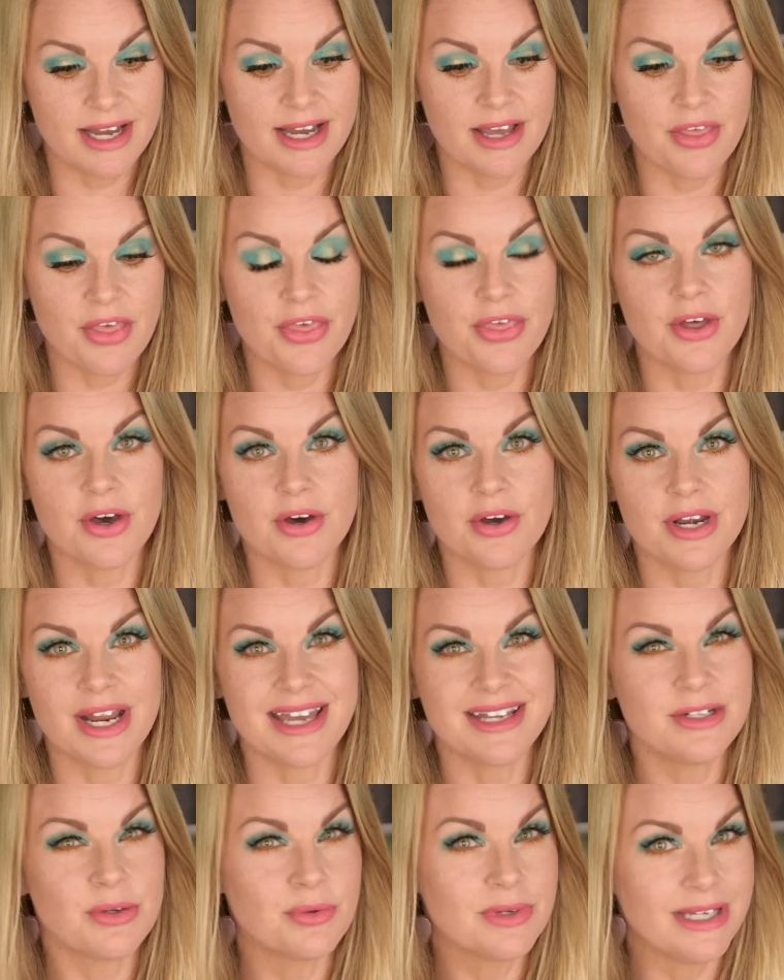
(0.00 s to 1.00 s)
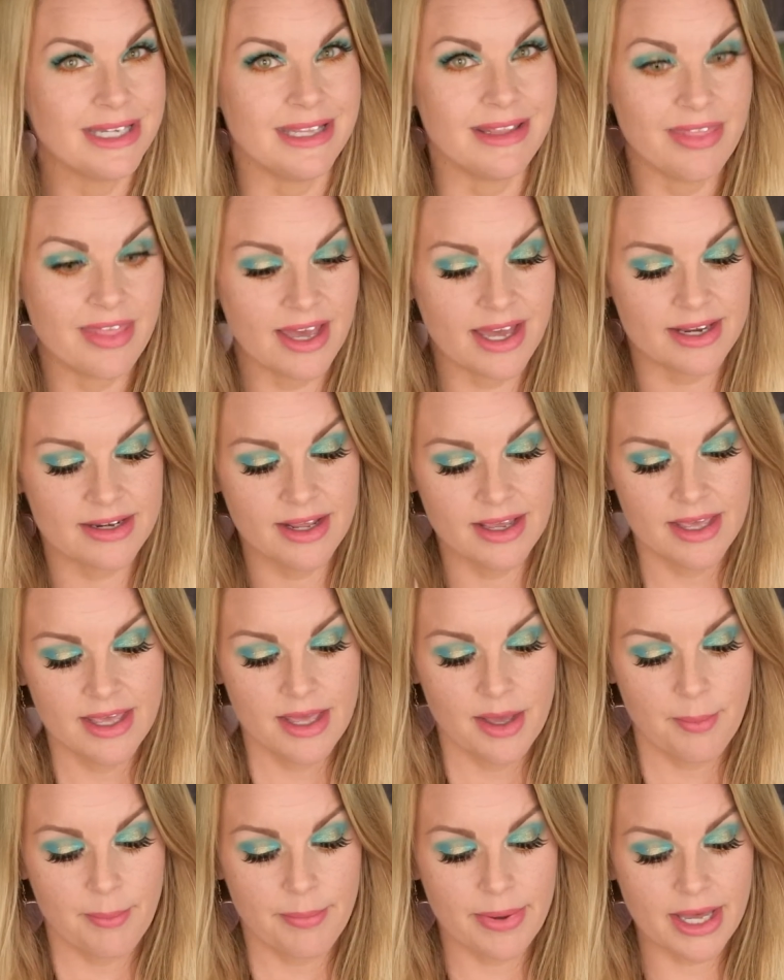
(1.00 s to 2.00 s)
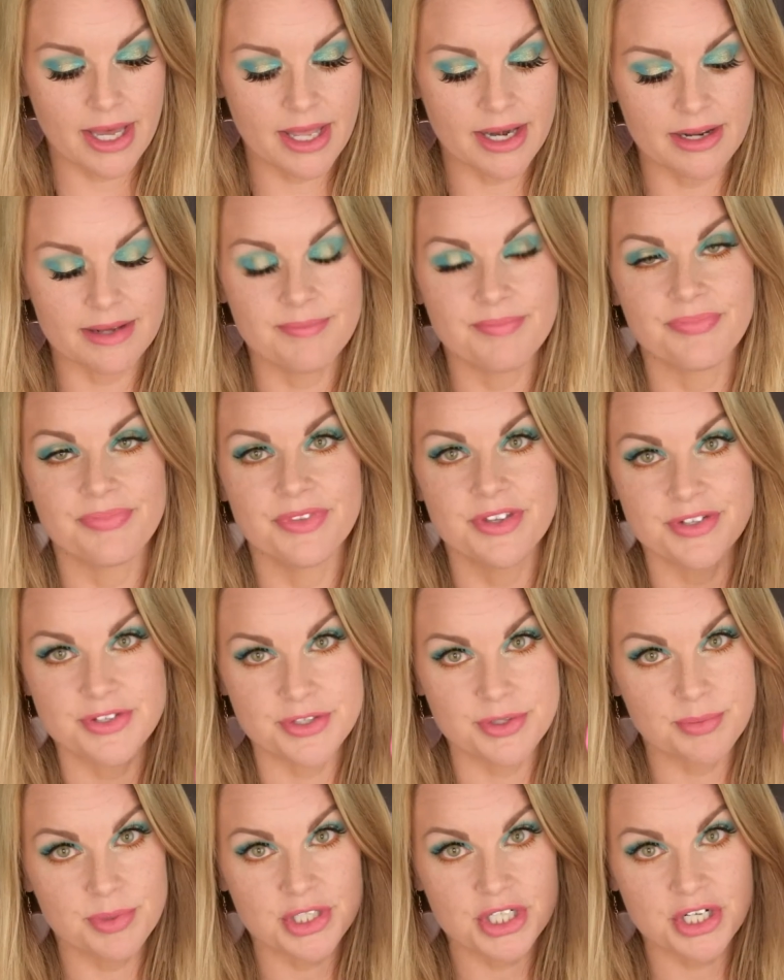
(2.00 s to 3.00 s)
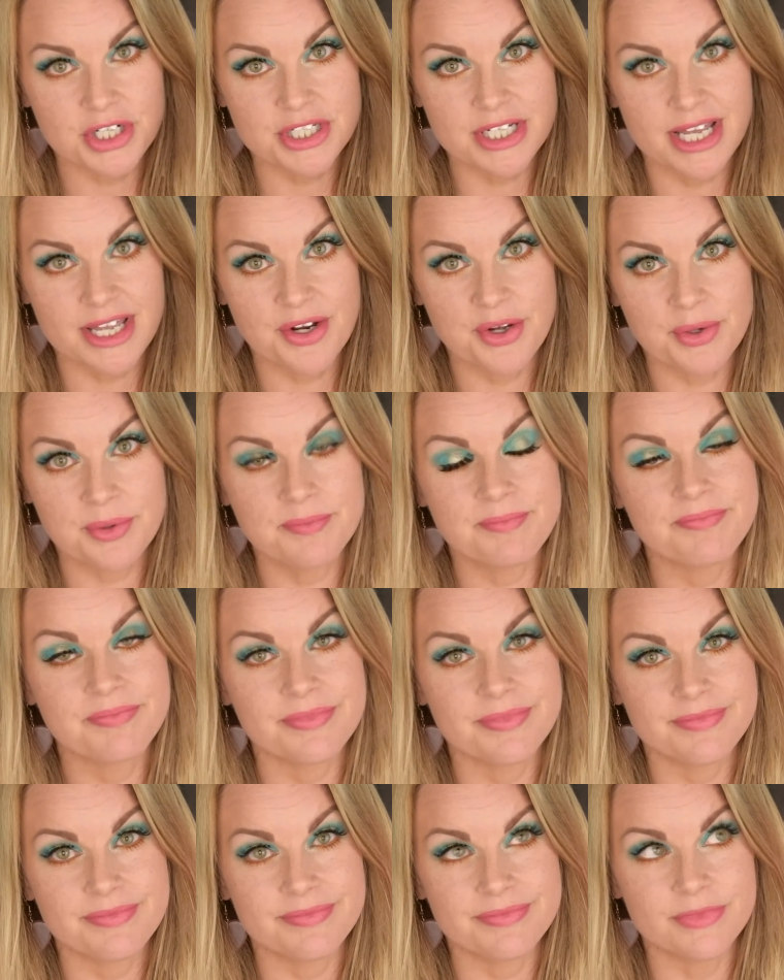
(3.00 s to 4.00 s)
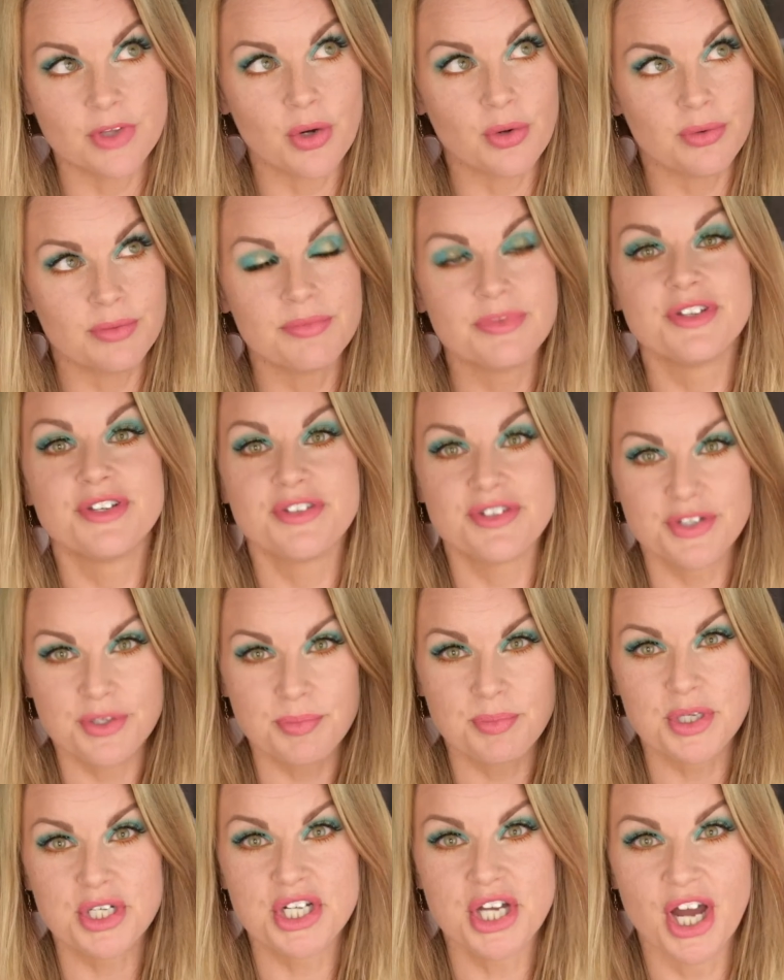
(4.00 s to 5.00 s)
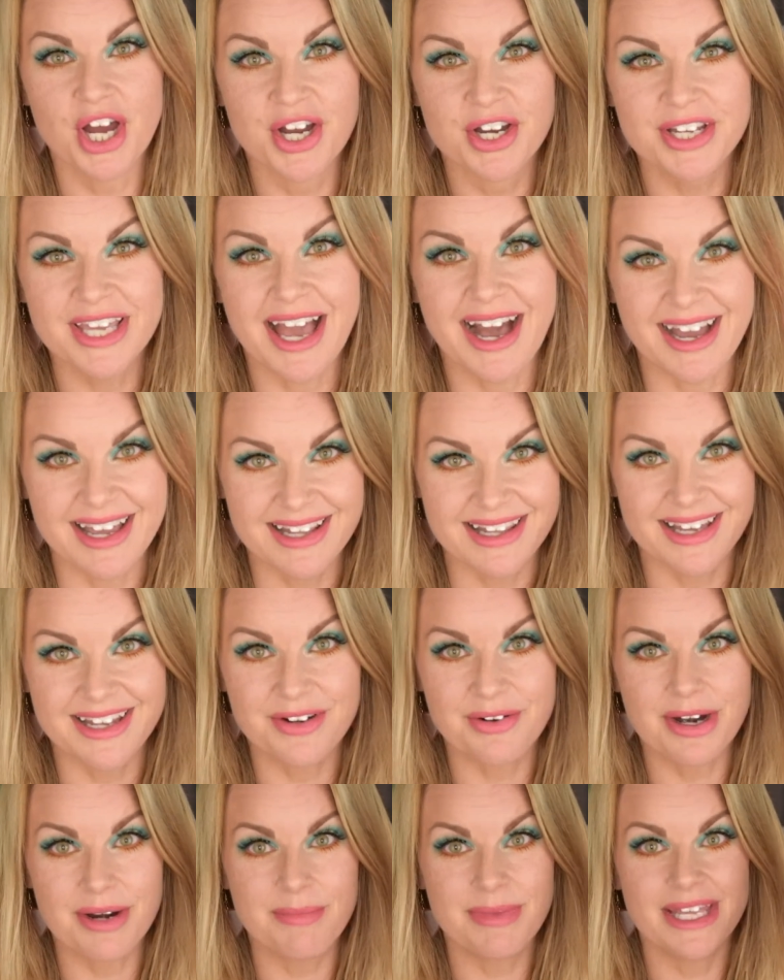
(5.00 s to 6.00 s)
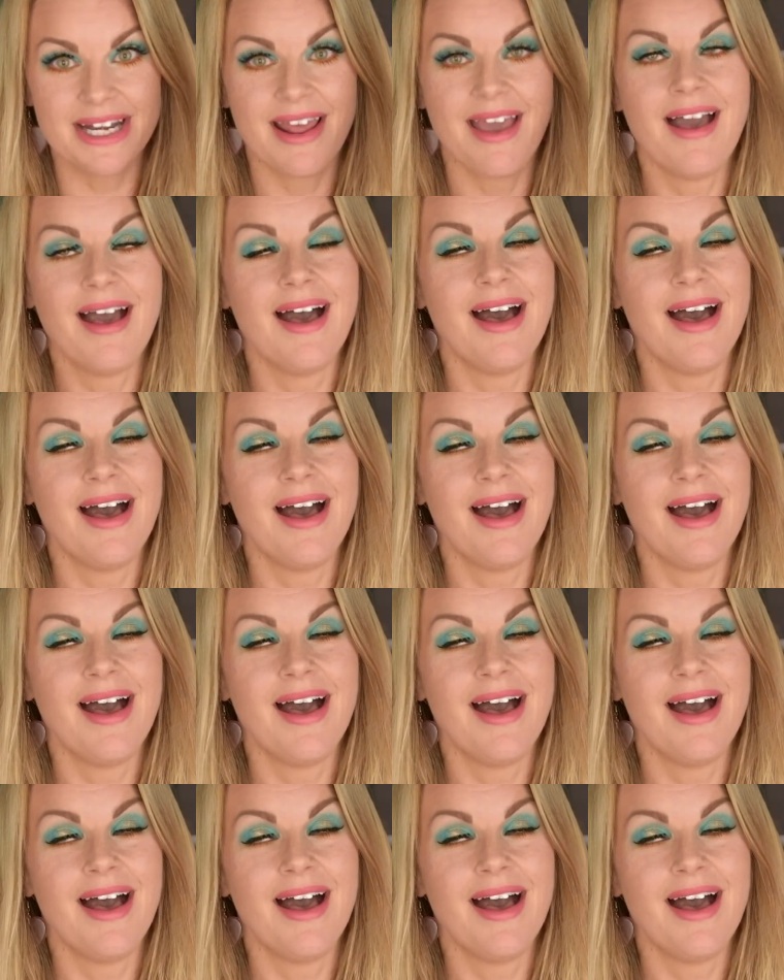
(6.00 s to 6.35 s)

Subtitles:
I thought I don't need that, but the Super Shock Shadow, no, the Super Shock Highlighter, I mean,